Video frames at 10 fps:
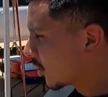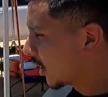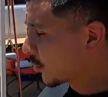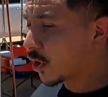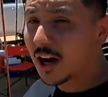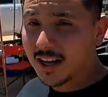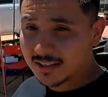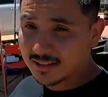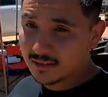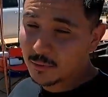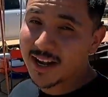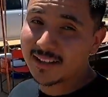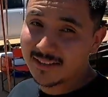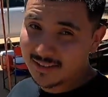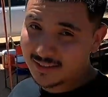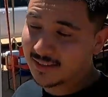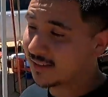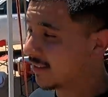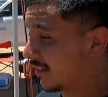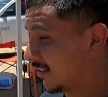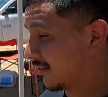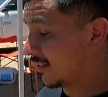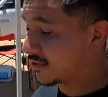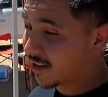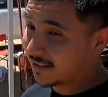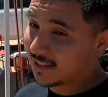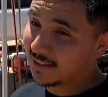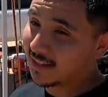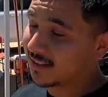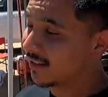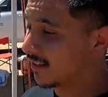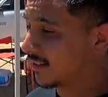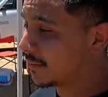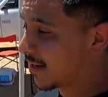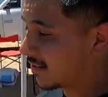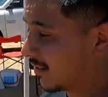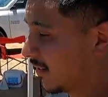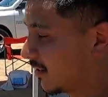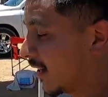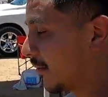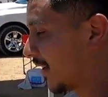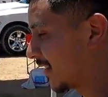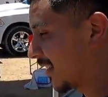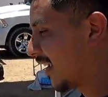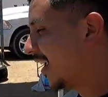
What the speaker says: Charlie Rojas, Reds. You know, to translate that to Spanish to English. Anyways,